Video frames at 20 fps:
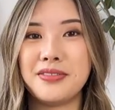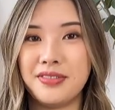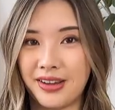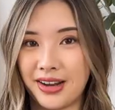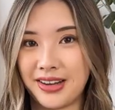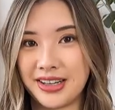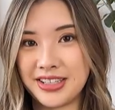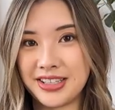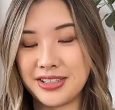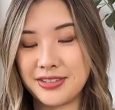
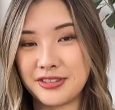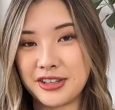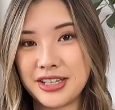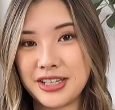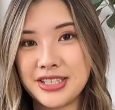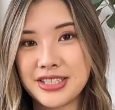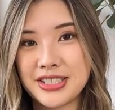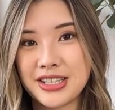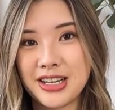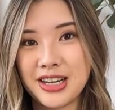very
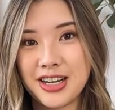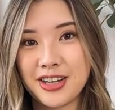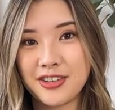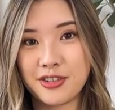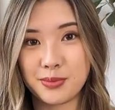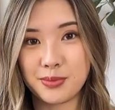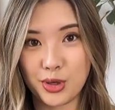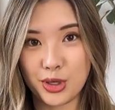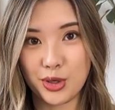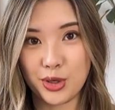different
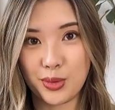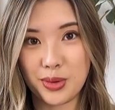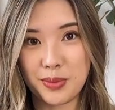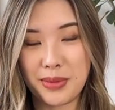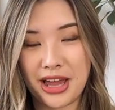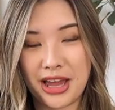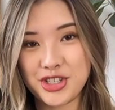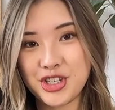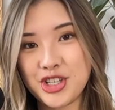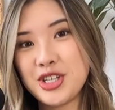from what you
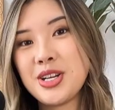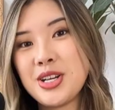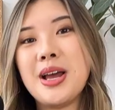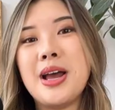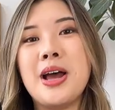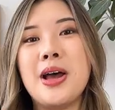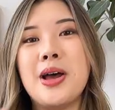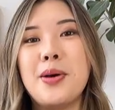imagined,